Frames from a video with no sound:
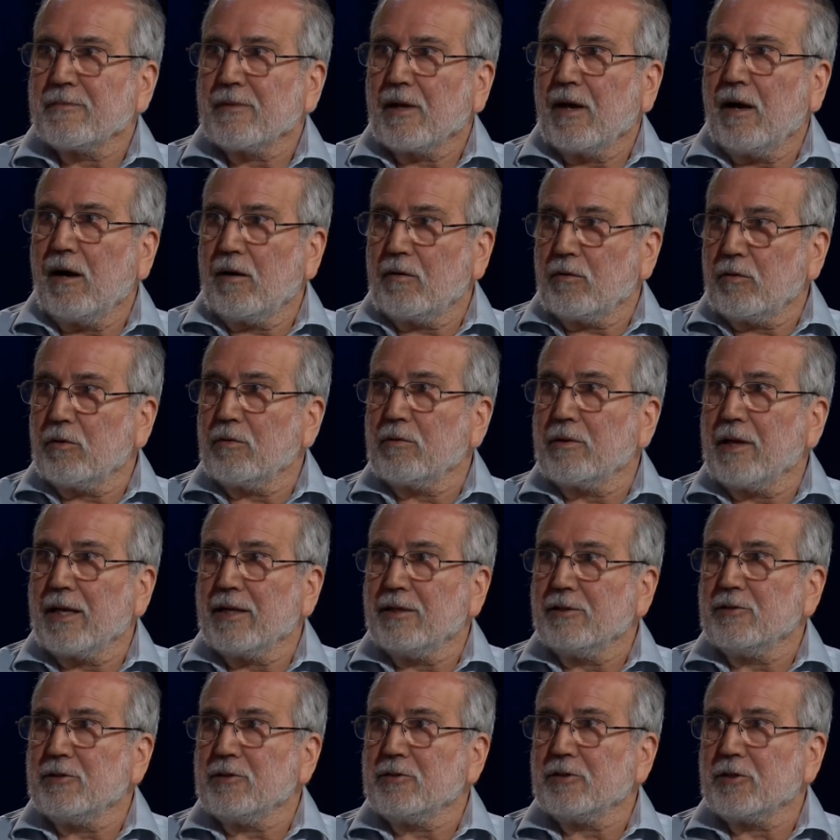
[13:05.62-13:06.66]
our own
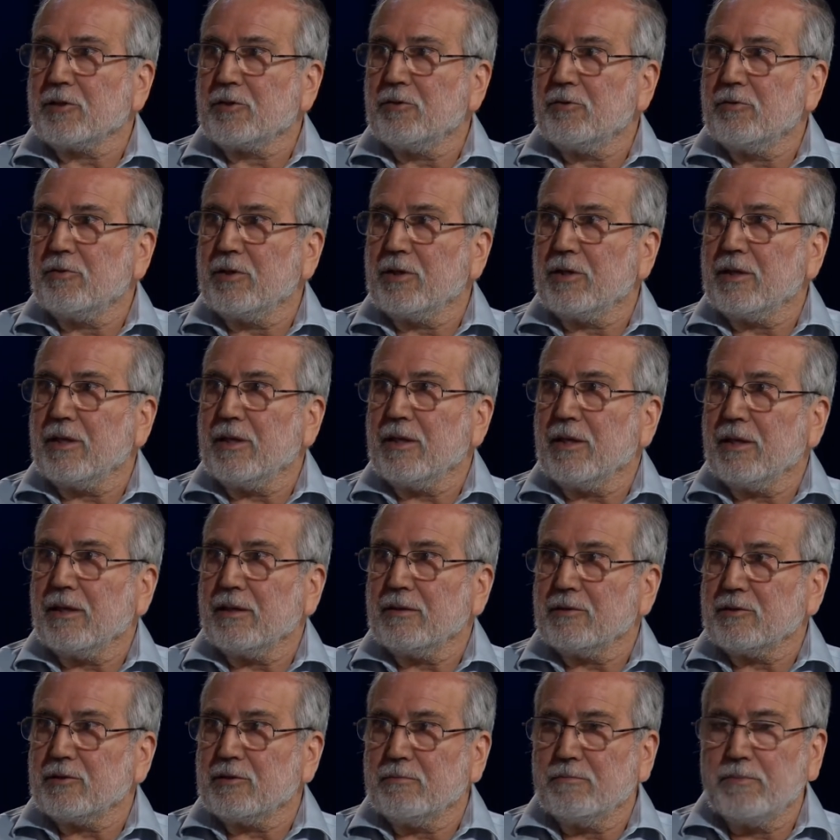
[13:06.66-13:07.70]
energy security,
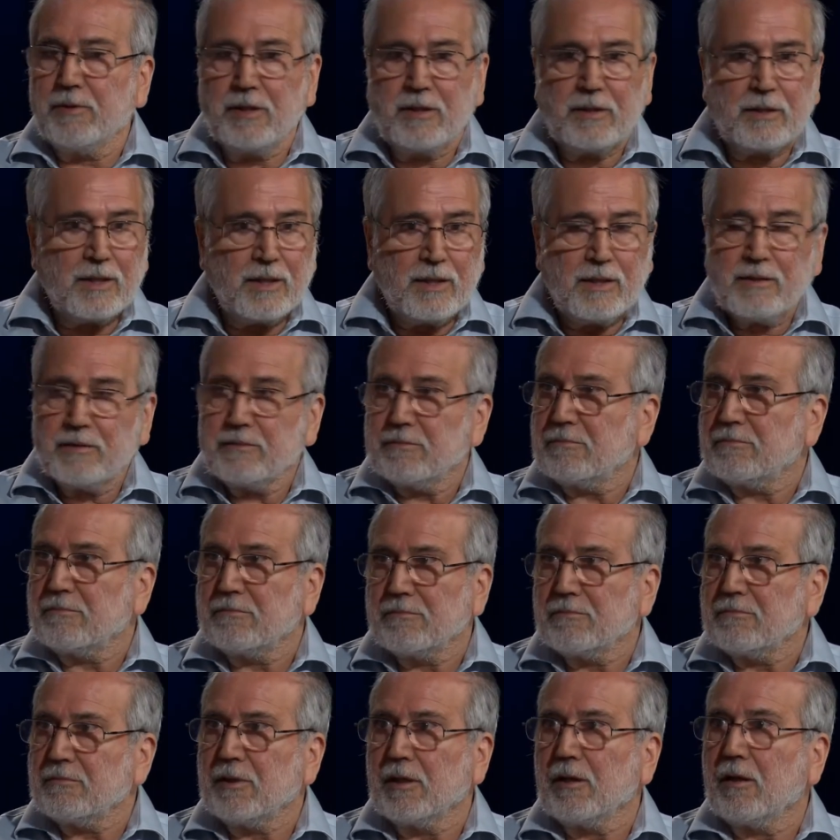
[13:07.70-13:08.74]
stability, and
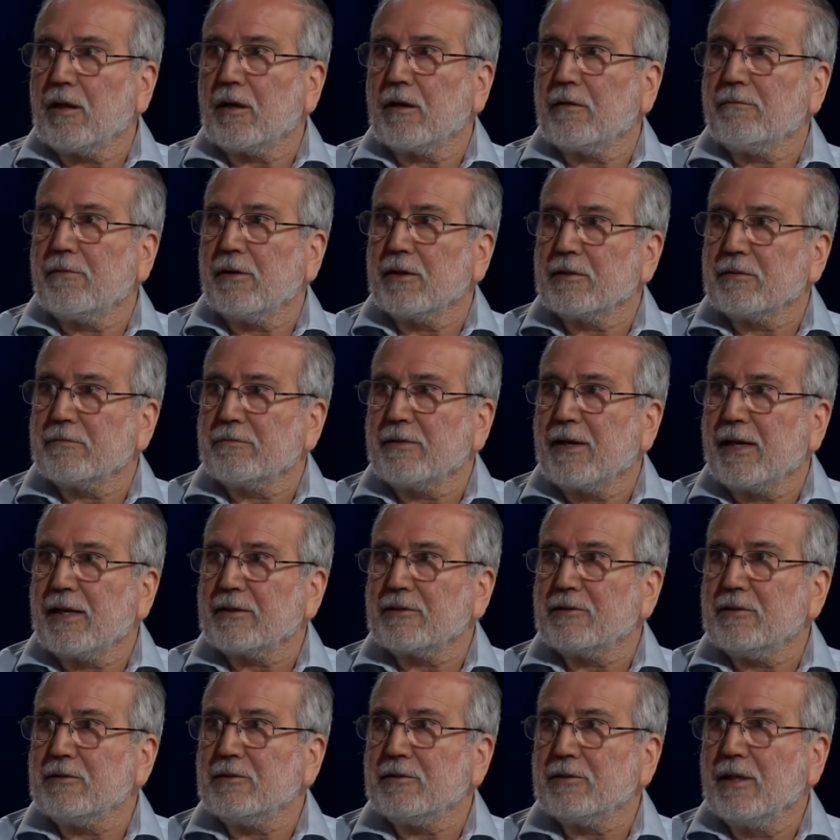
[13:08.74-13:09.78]
a lot of other
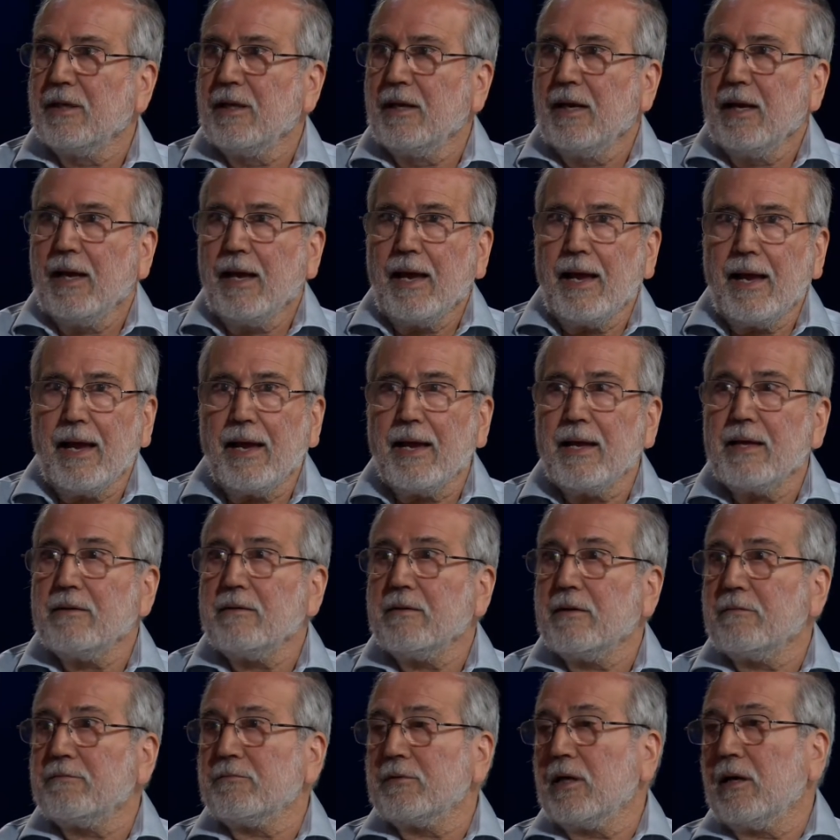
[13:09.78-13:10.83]
factors. And
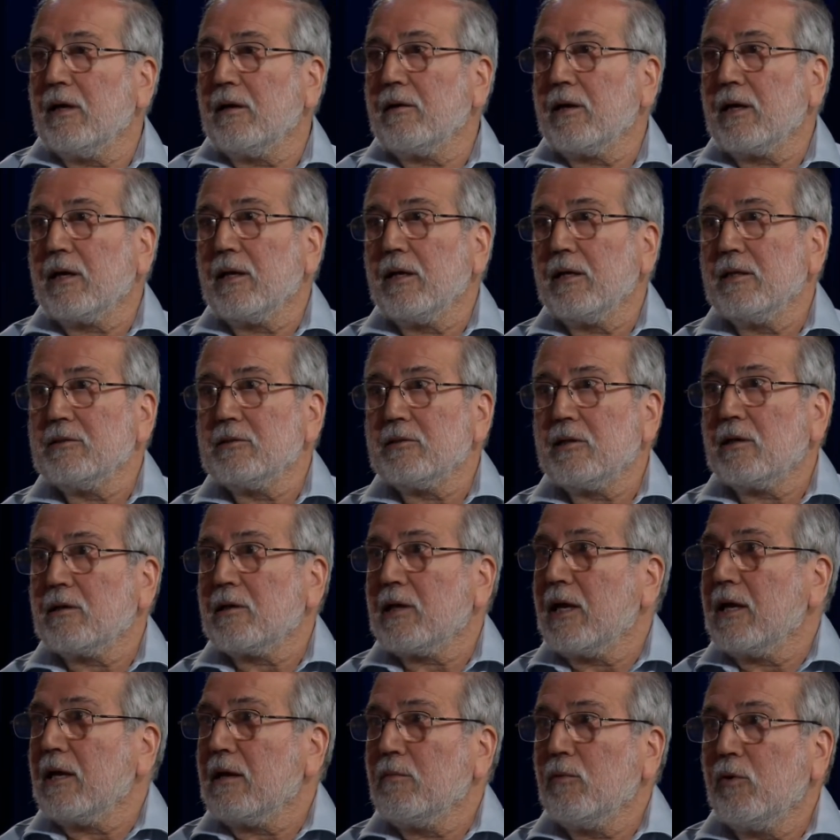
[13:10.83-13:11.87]
if the hurricanes are
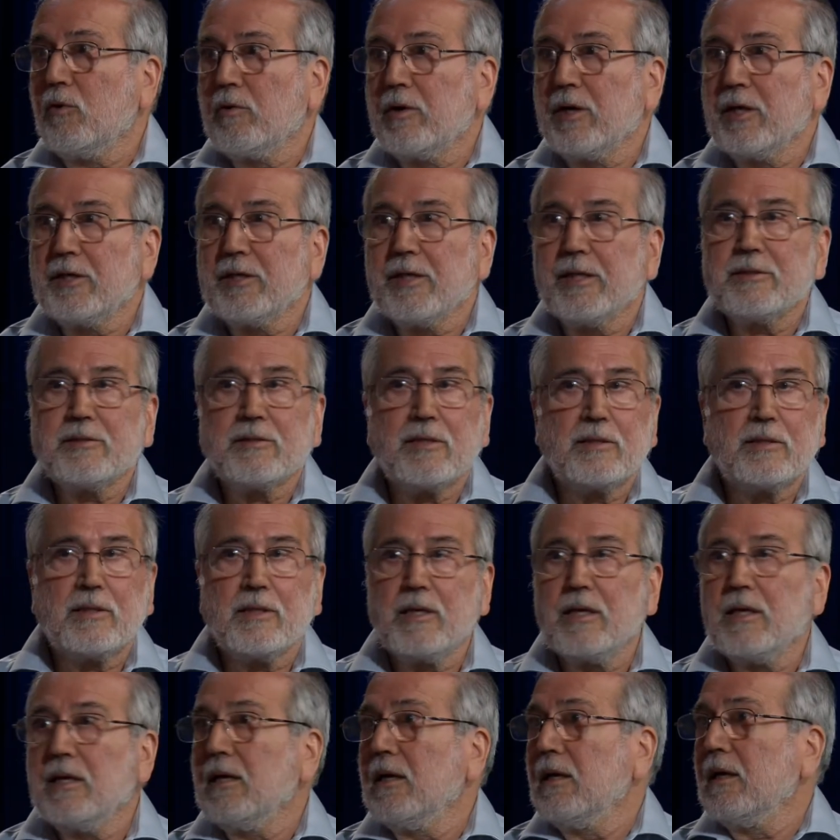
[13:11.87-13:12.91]
getting more intense and
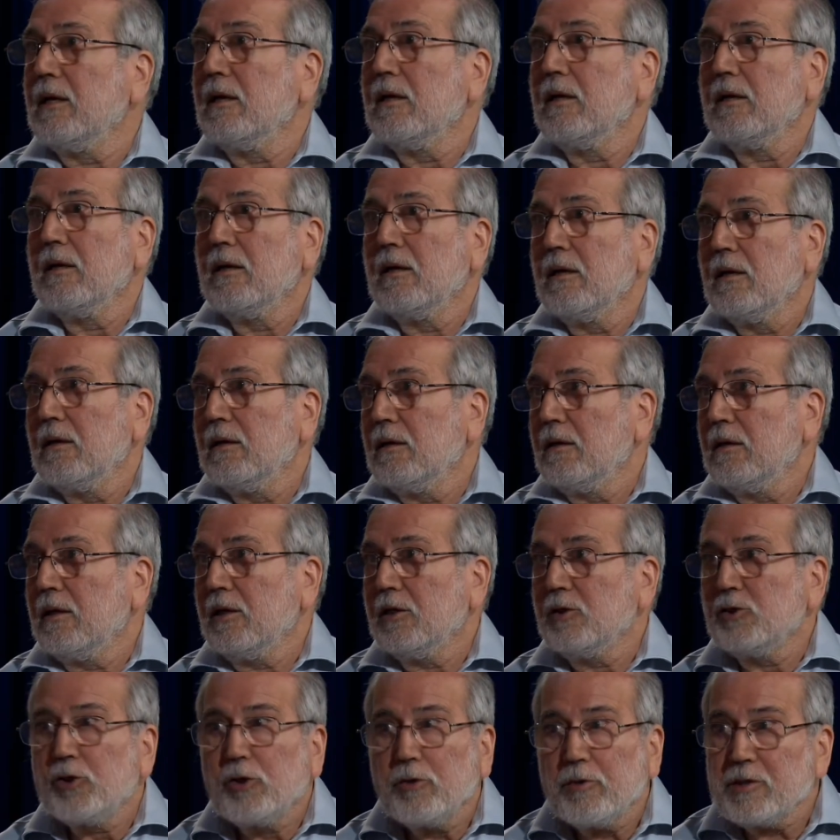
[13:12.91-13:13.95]
the
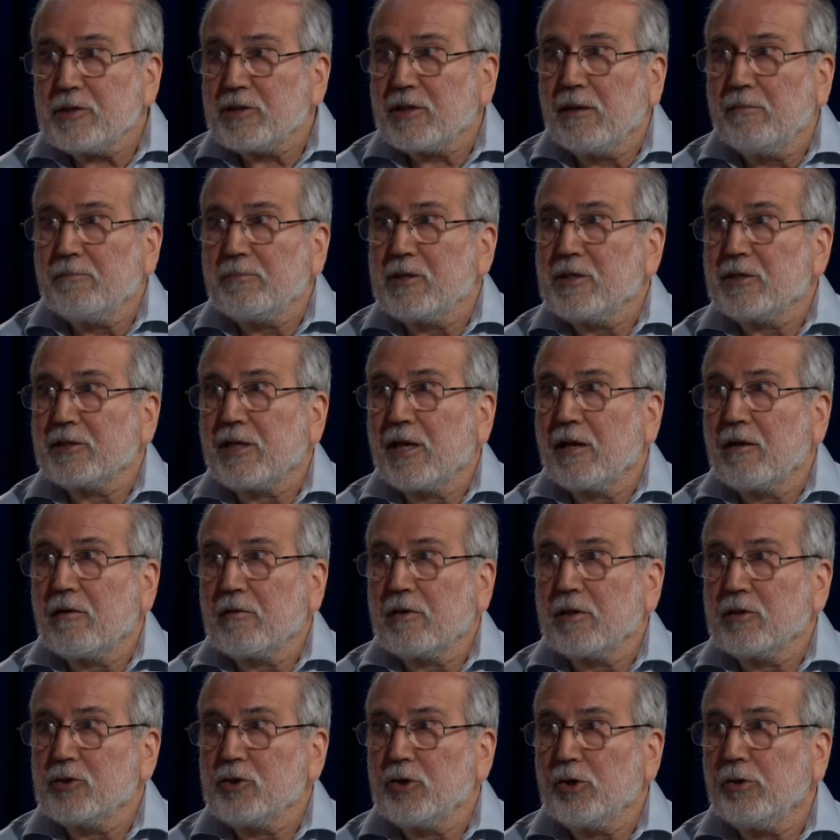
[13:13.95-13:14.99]
insurance companies cannot
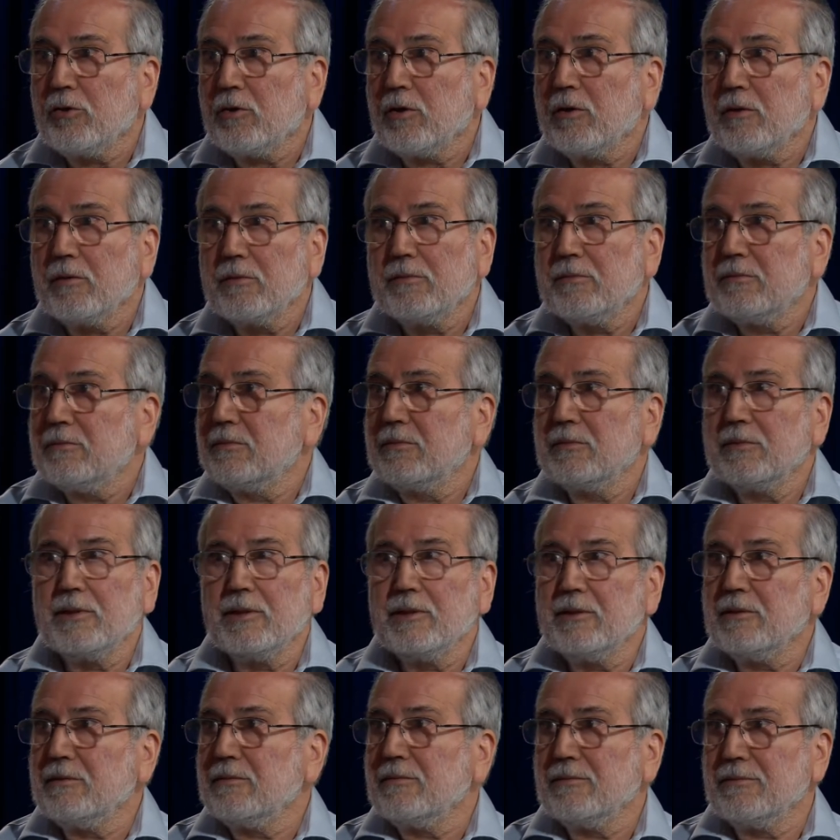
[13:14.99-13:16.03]
insure,
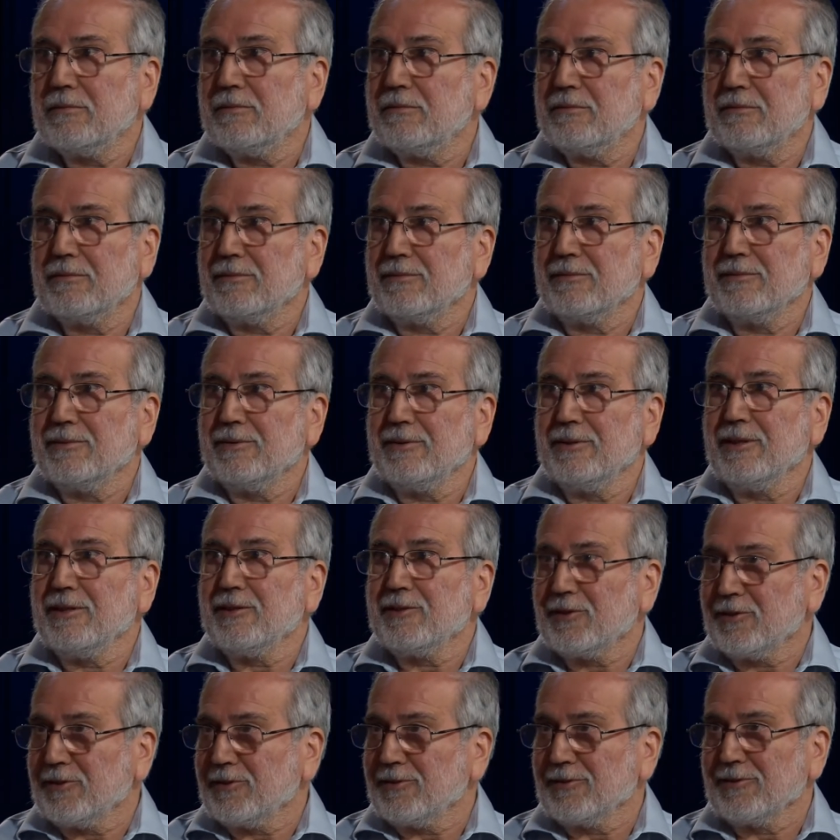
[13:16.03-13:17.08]
then
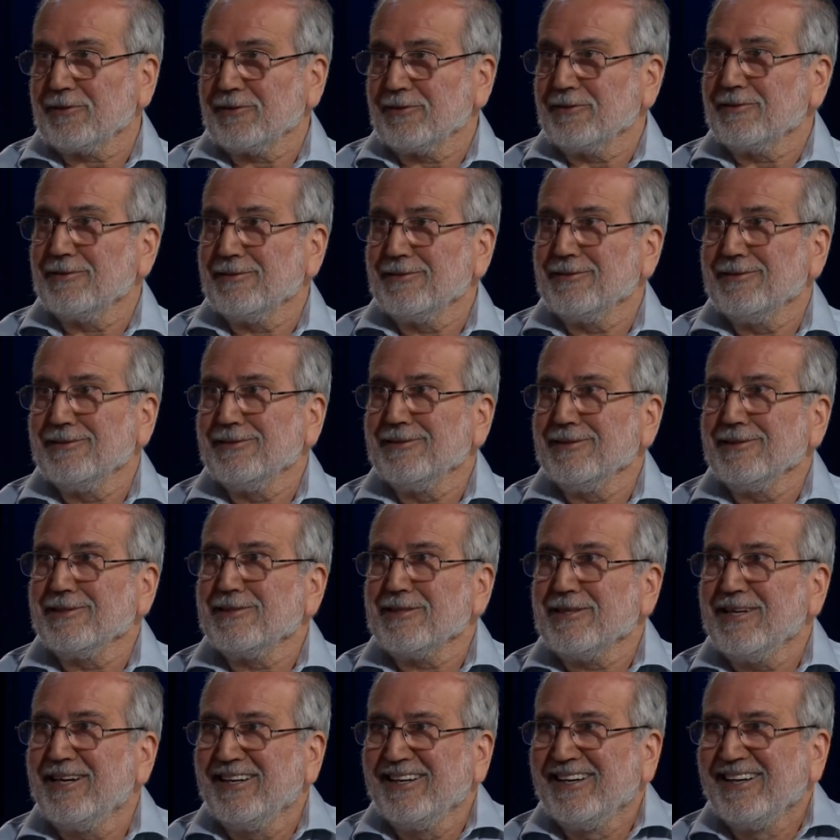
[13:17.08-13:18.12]
it's
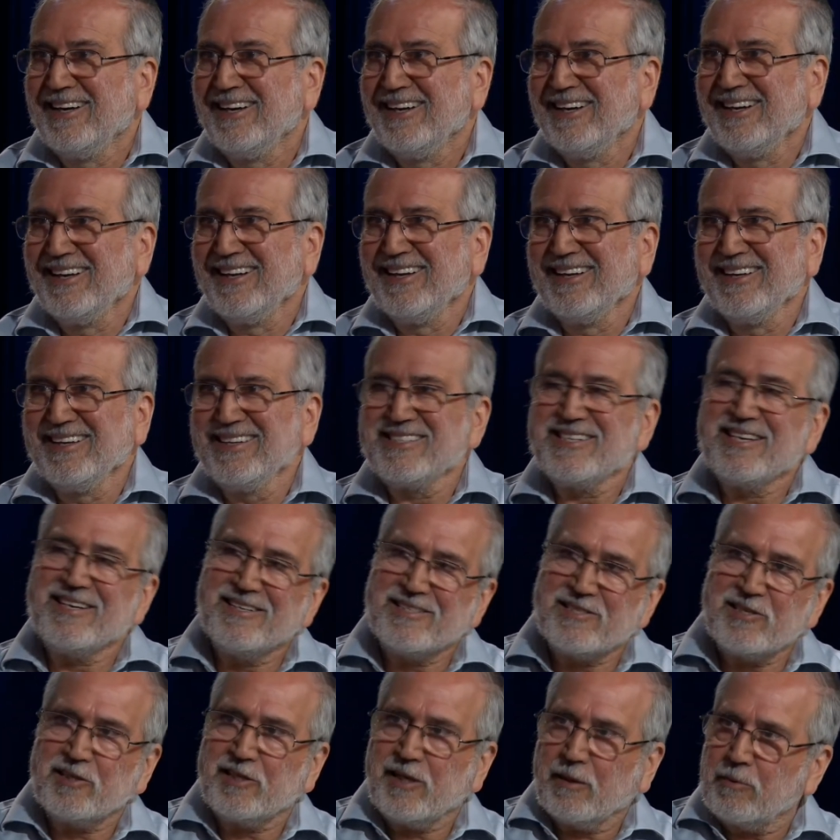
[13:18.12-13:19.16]
a
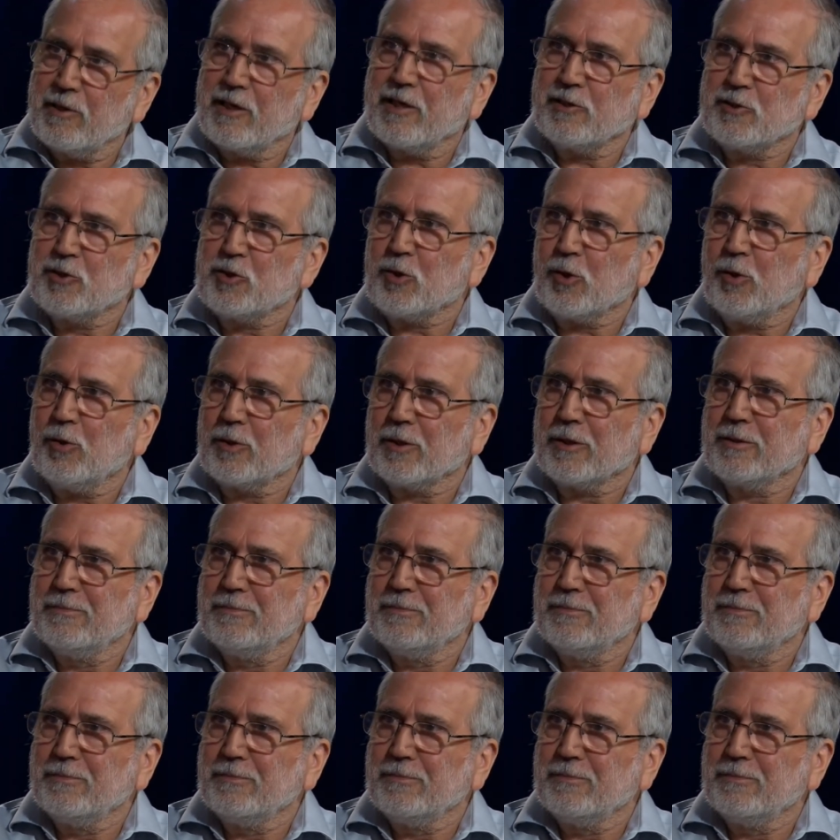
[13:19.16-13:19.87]
double-edged sword.